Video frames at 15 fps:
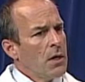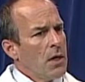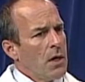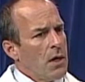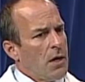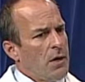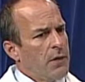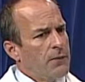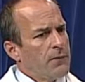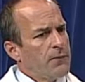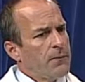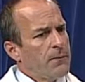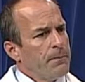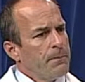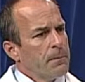
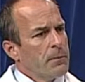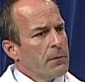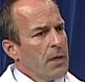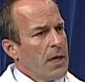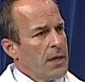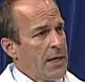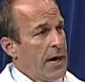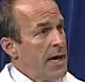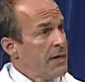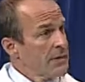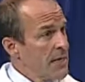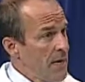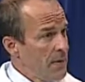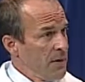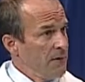of an
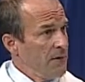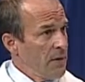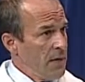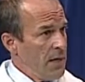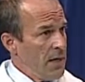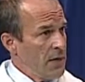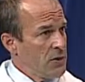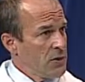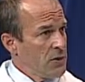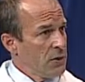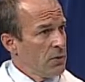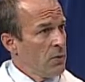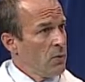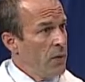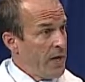anatomic variation,
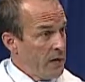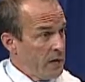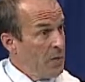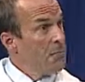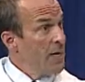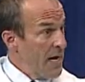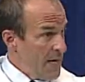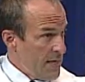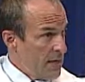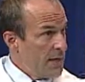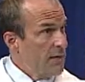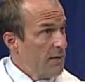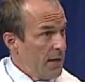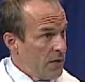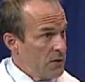the way they're made,
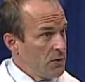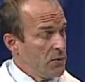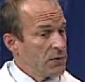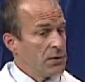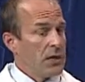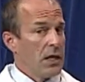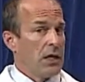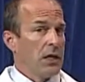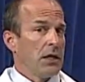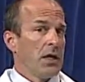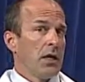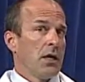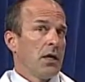as you stated,